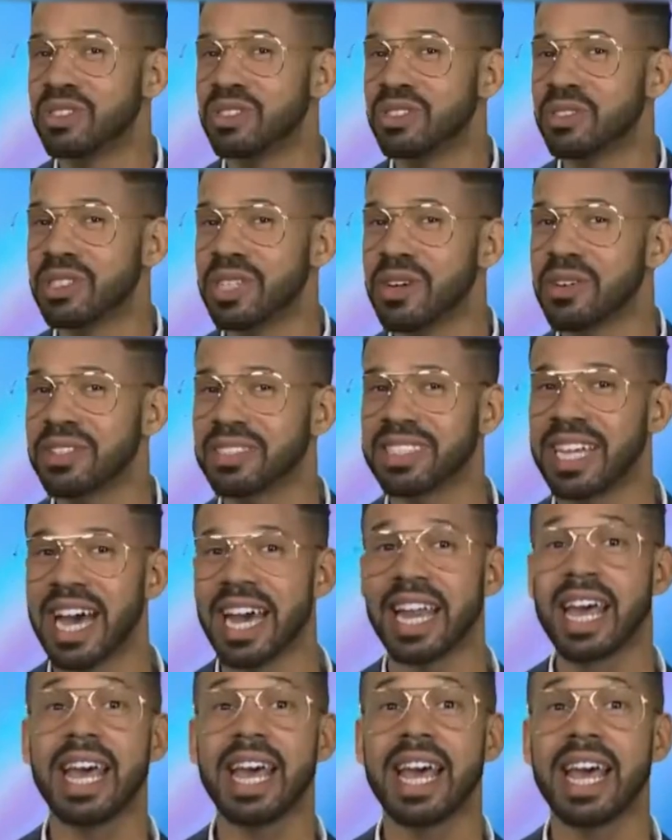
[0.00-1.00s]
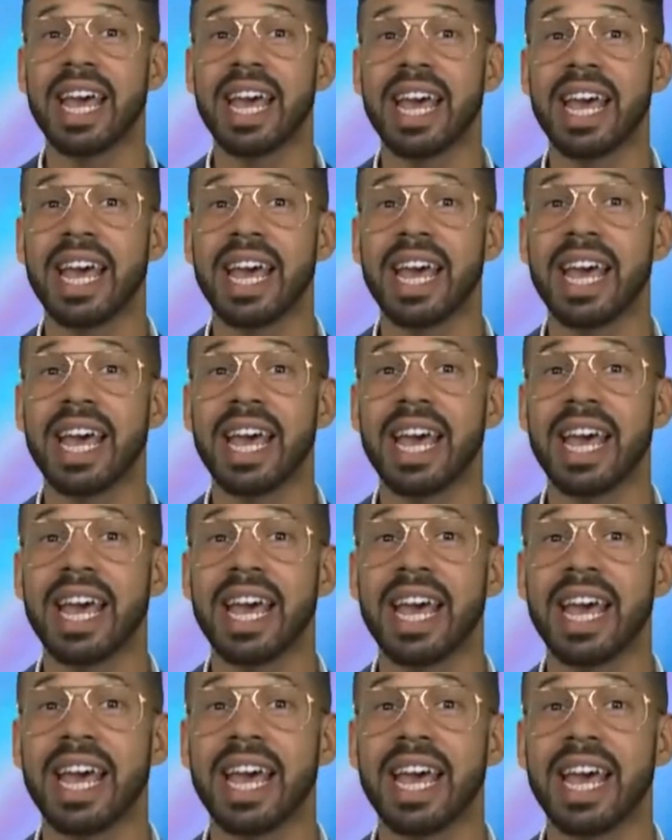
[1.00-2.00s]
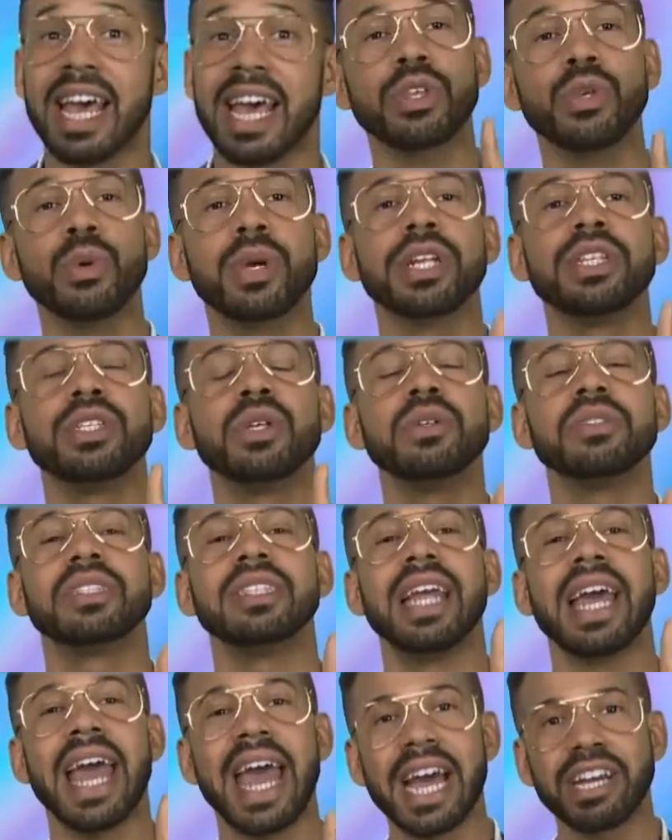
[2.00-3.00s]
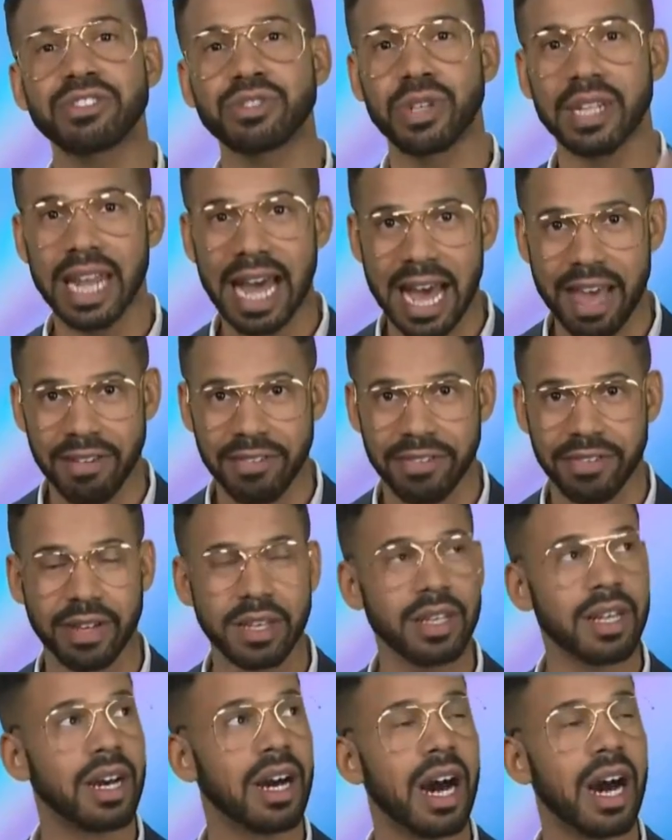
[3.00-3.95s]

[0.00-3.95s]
You'll notice that. However, you can use an extra life